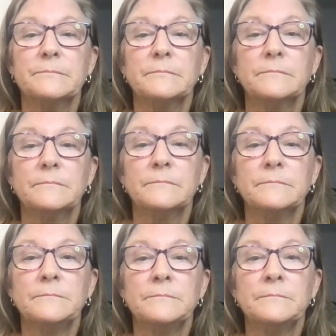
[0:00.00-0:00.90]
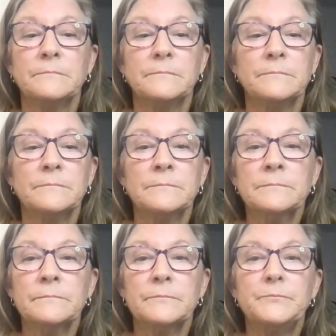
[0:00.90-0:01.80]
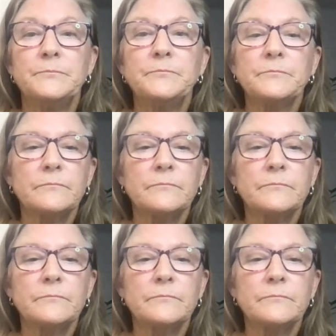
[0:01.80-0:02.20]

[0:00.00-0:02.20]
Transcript: Nobody speaks.